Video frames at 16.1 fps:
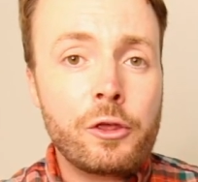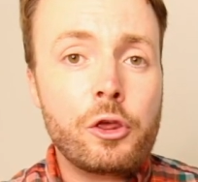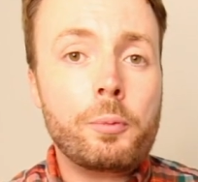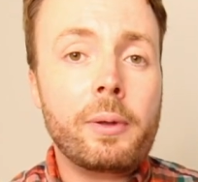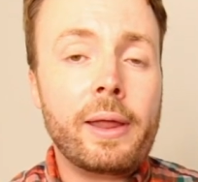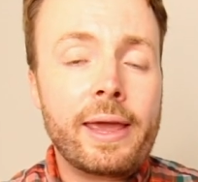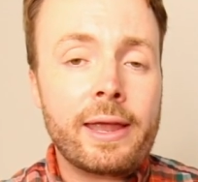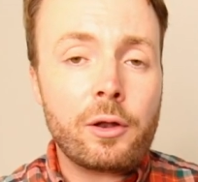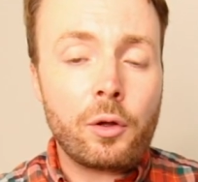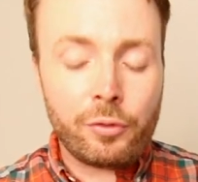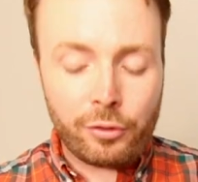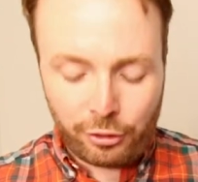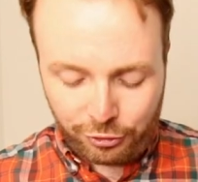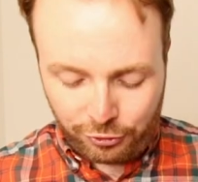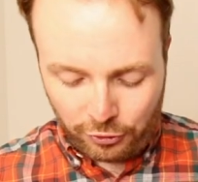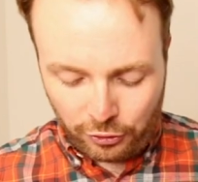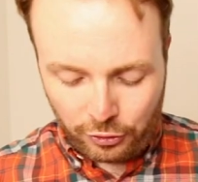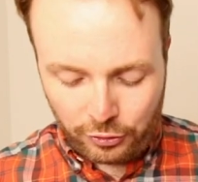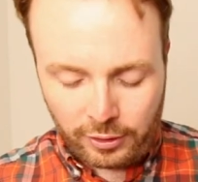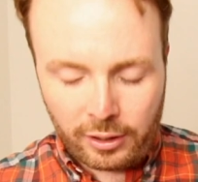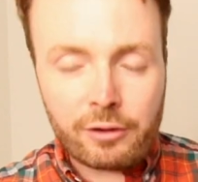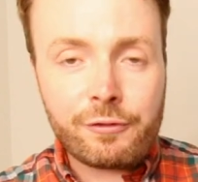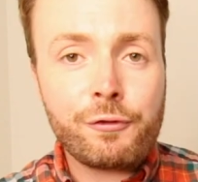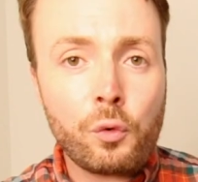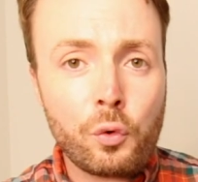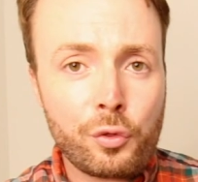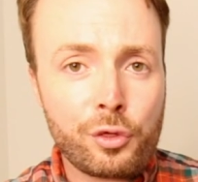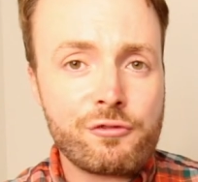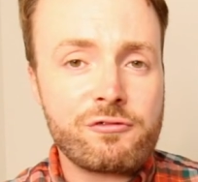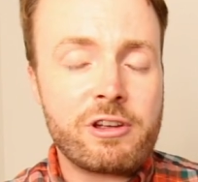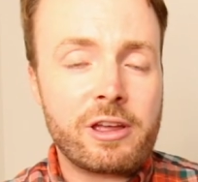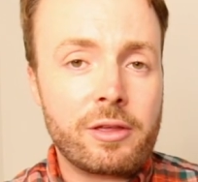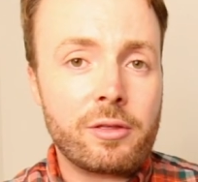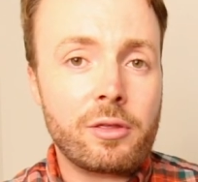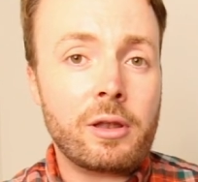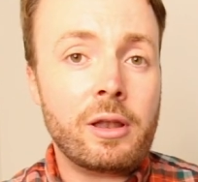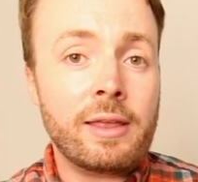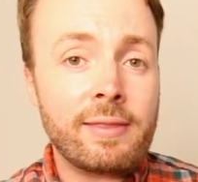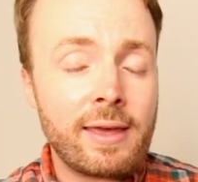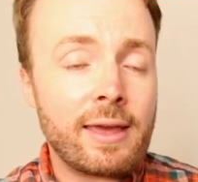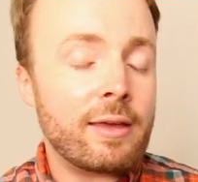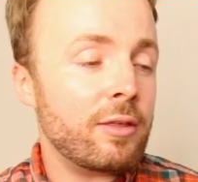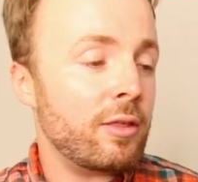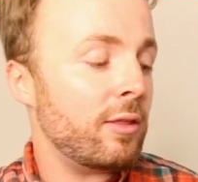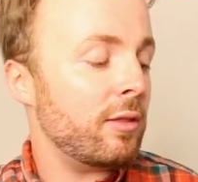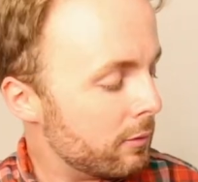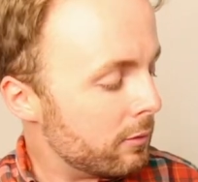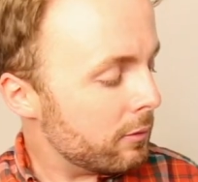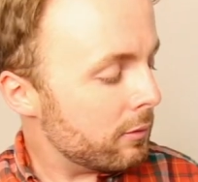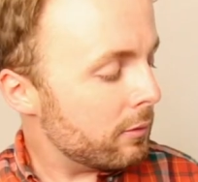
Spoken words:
you play it on the third and fourth strings, like this.